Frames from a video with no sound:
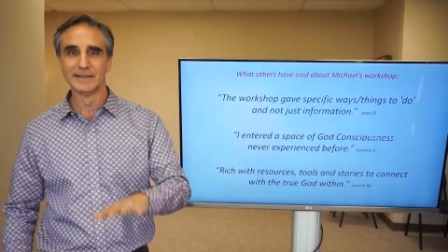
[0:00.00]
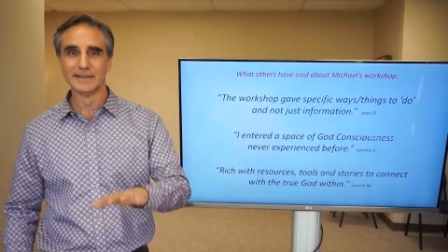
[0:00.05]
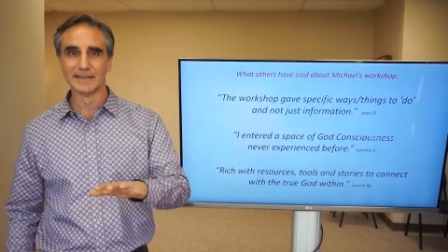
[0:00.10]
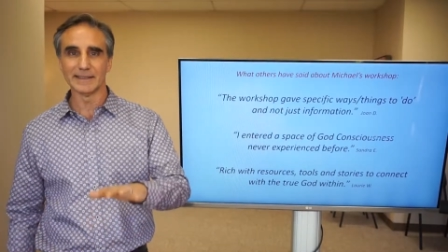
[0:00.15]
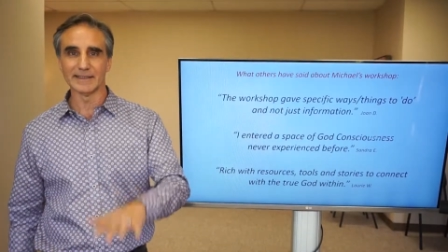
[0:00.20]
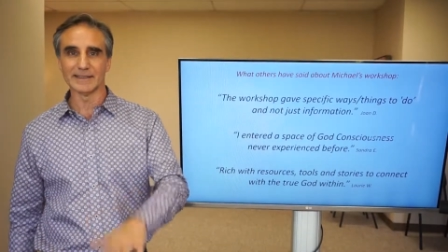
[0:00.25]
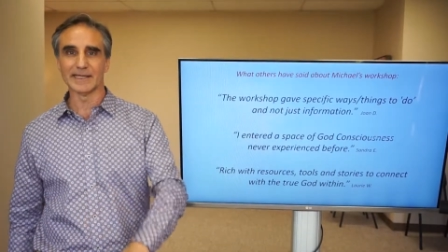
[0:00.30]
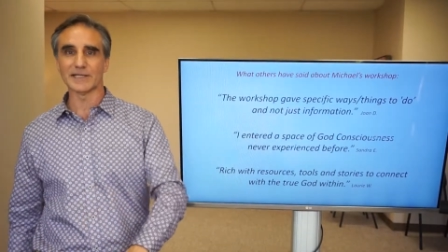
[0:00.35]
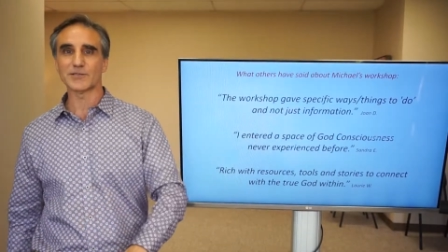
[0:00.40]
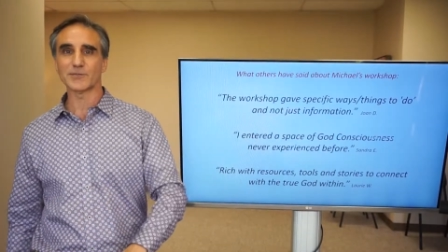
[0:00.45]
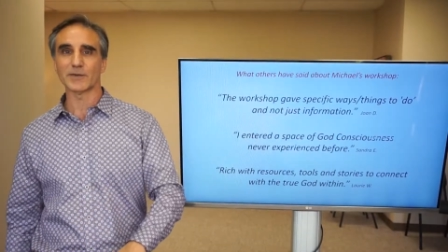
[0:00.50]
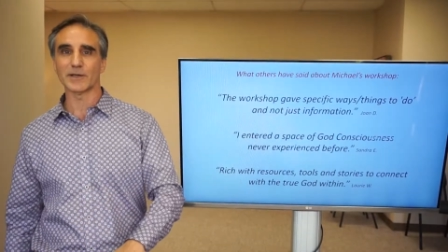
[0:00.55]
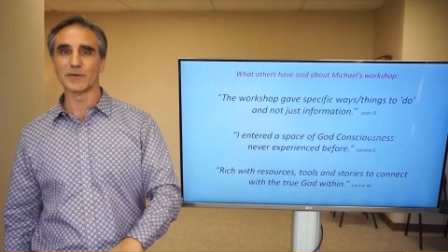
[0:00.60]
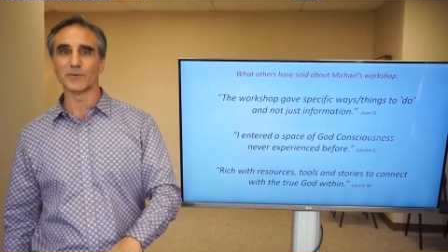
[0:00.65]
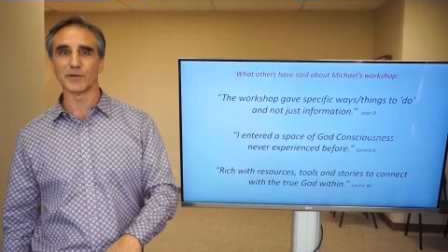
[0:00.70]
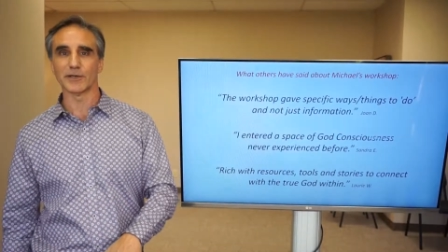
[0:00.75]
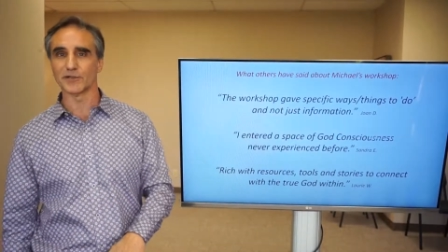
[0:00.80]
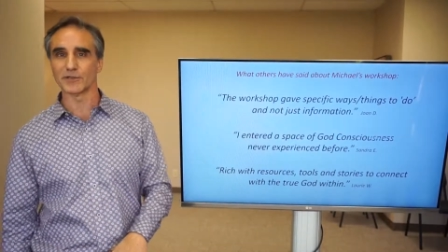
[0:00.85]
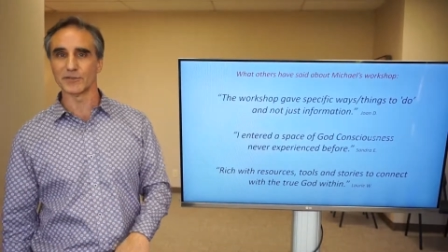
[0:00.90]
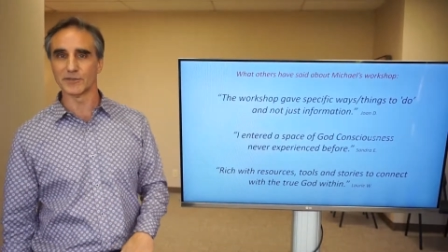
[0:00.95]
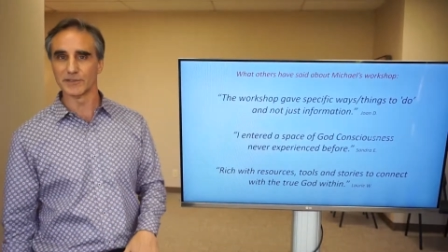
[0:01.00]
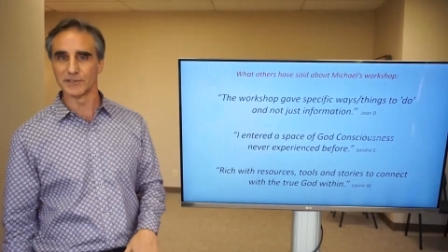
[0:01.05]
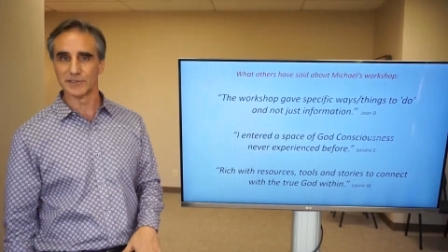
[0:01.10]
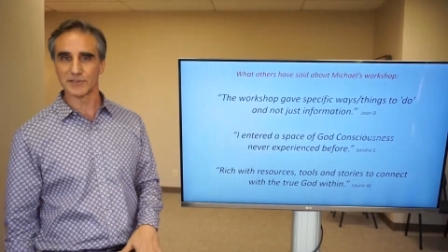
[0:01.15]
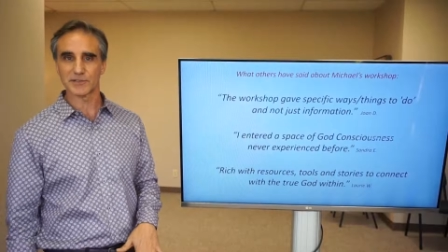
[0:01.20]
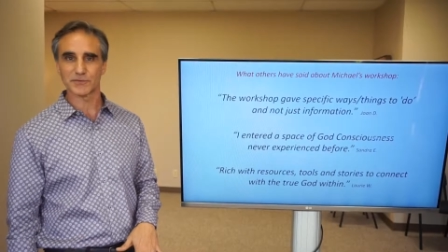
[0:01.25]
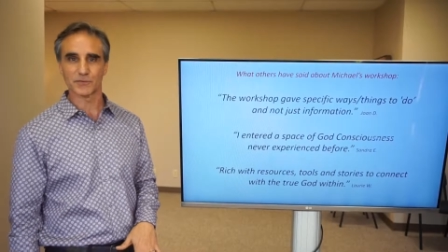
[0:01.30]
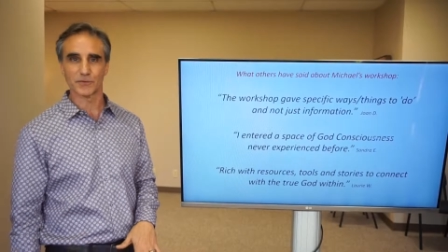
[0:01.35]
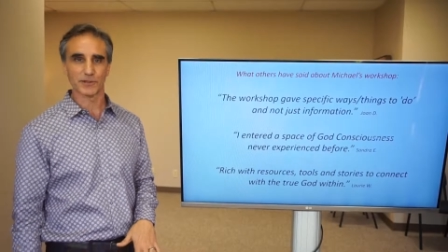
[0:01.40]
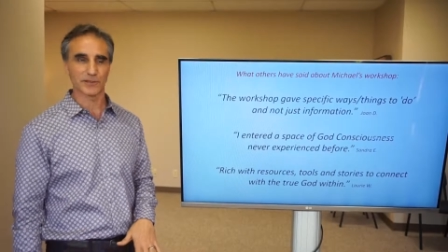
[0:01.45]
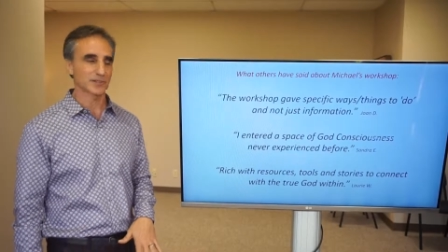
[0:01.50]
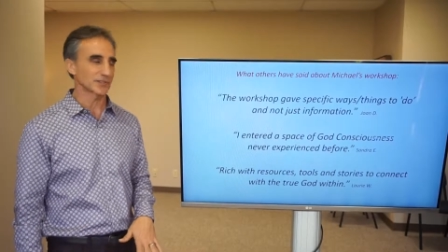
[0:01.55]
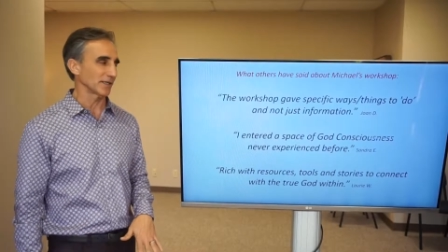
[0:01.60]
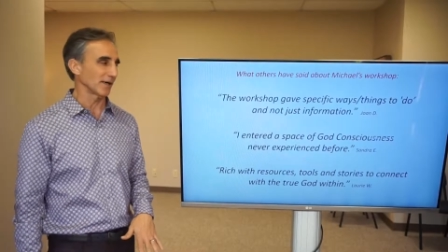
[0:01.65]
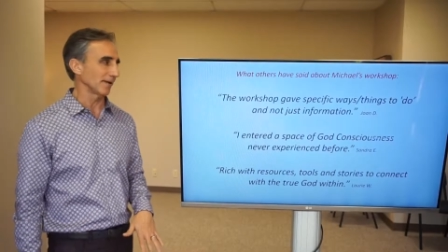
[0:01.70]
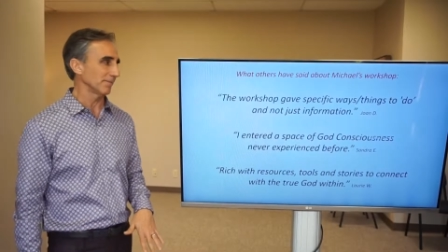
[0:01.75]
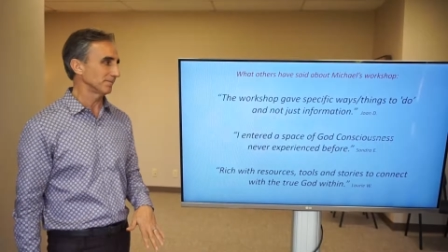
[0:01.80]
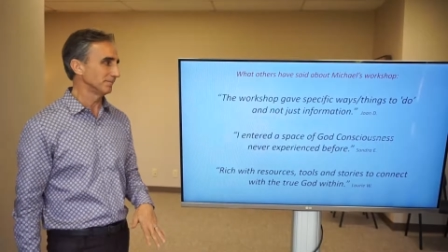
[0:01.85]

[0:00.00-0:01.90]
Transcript: And that's what I want to do in this workshop.